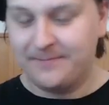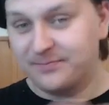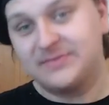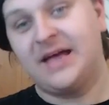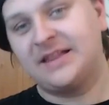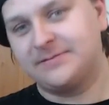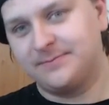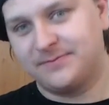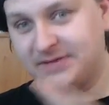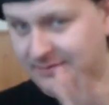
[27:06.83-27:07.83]
that
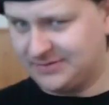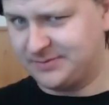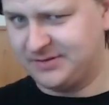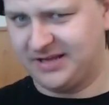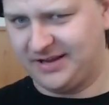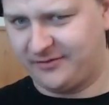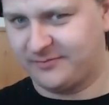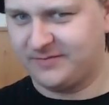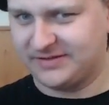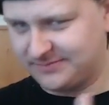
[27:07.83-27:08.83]
that was pretty clever.
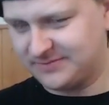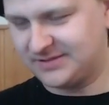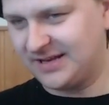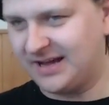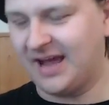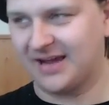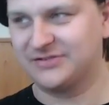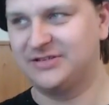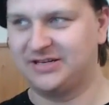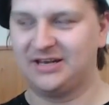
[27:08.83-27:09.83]
That, that I
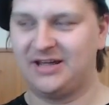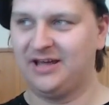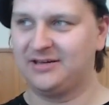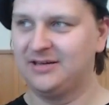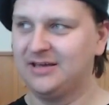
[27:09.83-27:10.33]
actually did like.